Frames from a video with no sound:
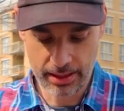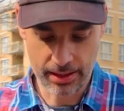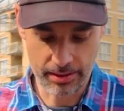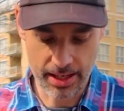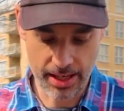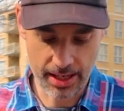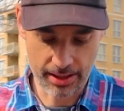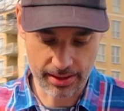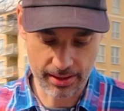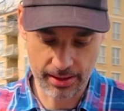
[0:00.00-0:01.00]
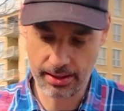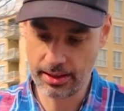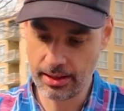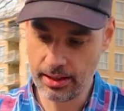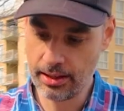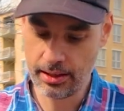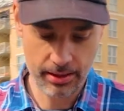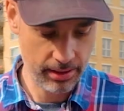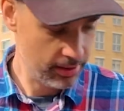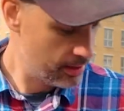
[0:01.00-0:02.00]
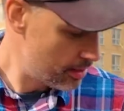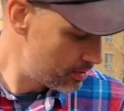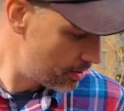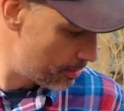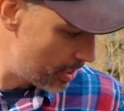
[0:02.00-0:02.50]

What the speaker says: All right, it comes in a